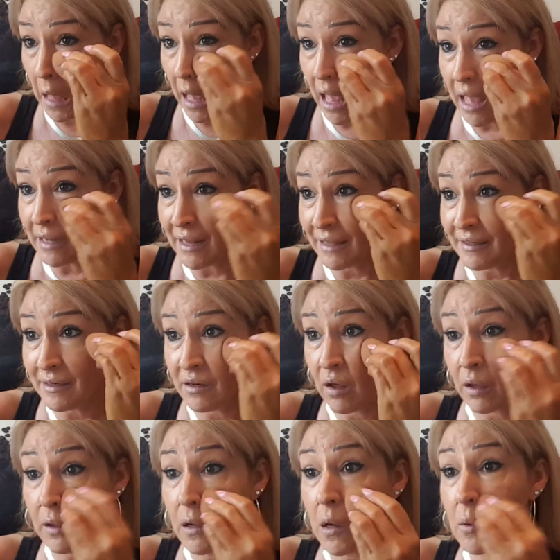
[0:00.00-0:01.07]
I did
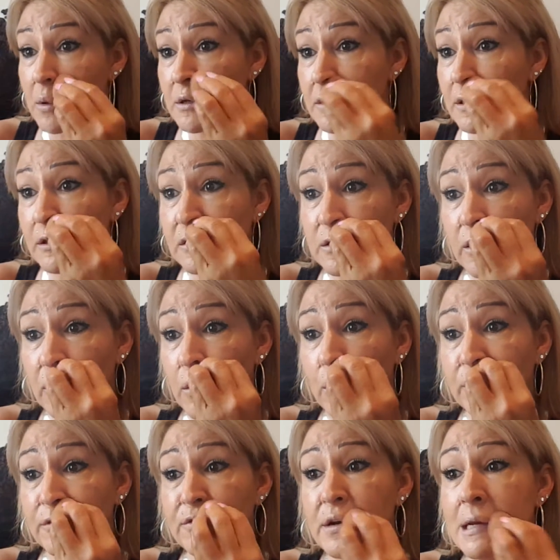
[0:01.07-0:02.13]
not know until I saw on
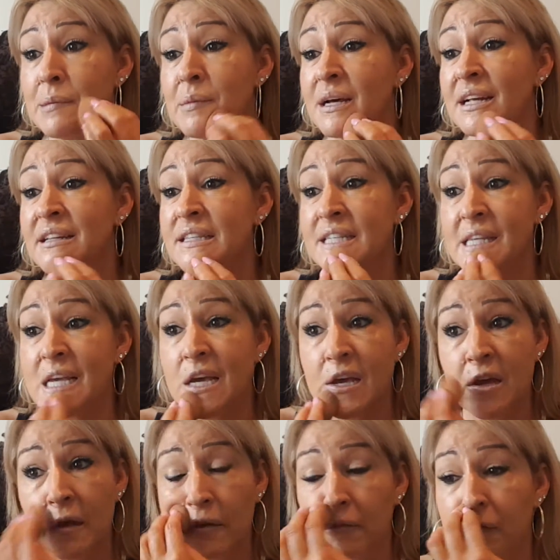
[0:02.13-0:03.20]
a friend of mine's
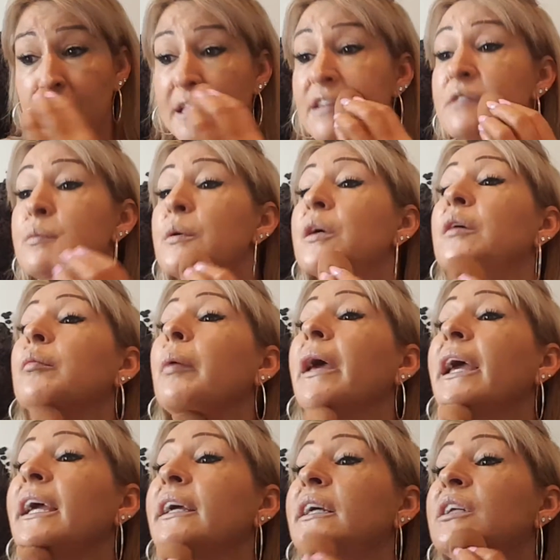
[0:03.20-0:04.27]
Facebook
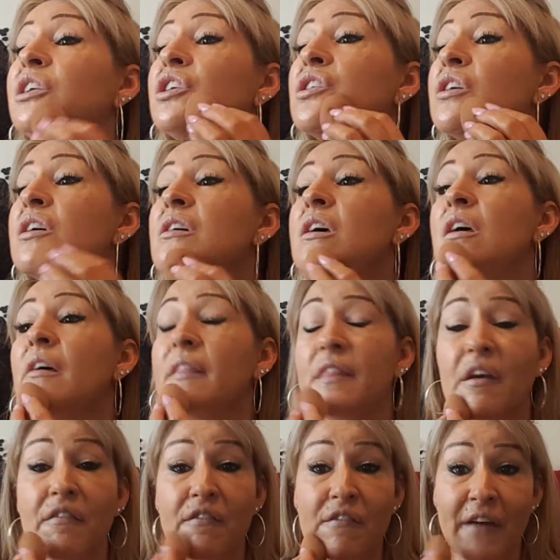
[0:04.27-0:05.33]
page
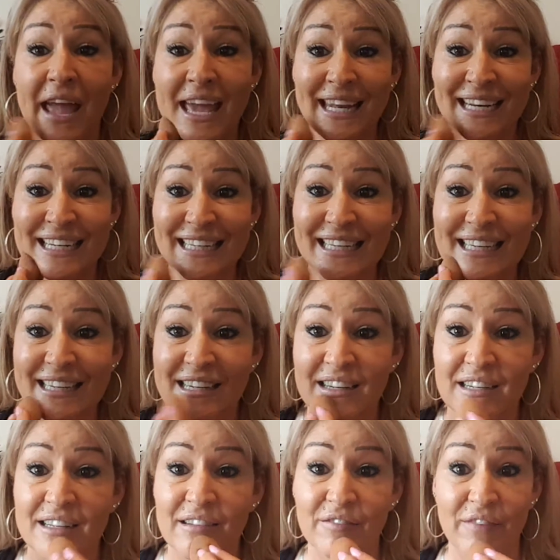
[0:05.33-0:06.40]
that
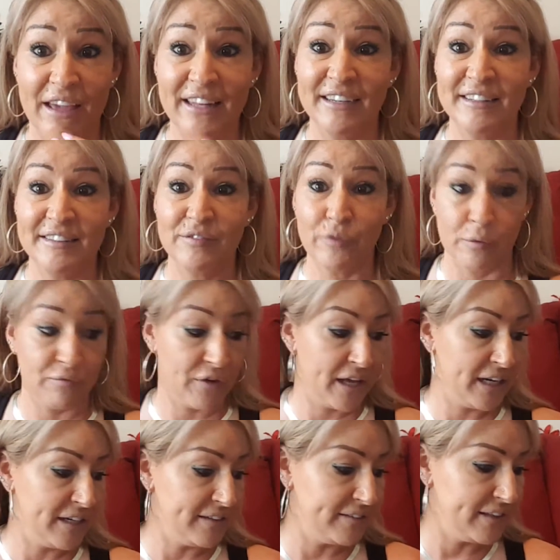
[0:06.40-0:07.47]
Vanity's from
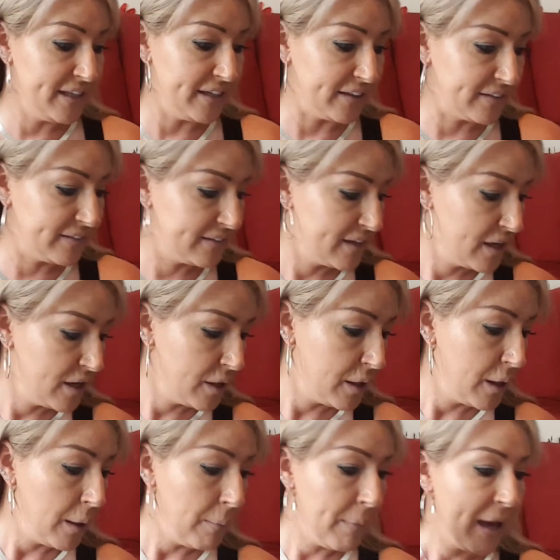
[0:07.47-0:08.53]
Vanity 6,
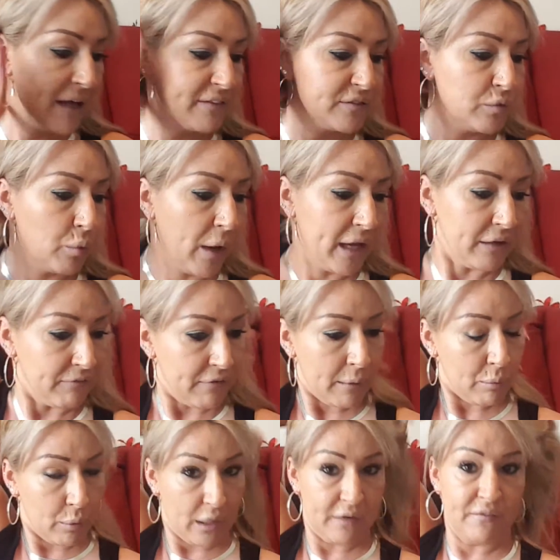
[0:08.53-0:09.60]
passed away in
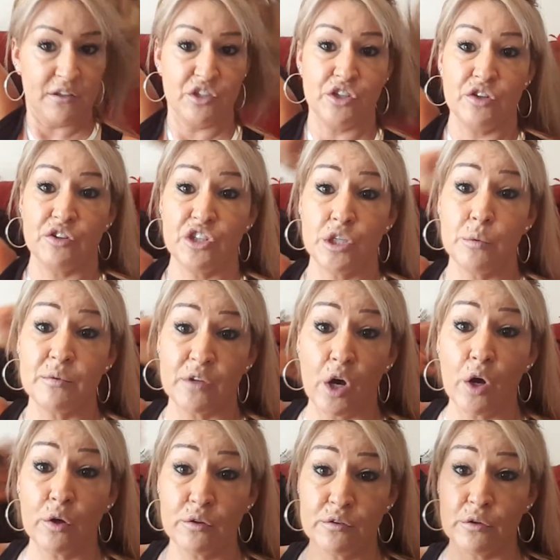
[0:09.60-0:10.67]
February of this year, and she was
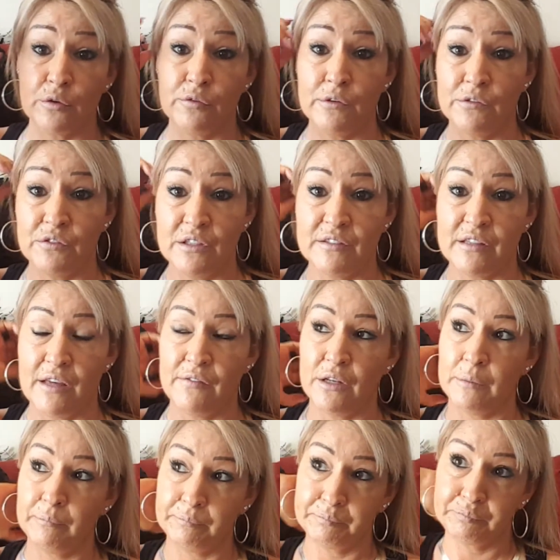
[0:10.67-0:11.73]
also
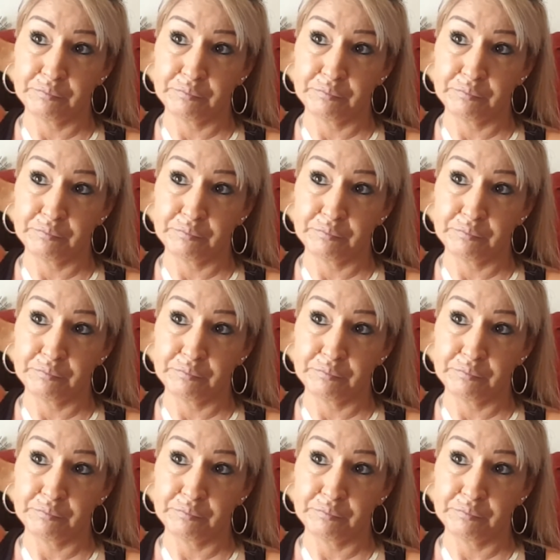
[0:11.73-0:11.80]
57.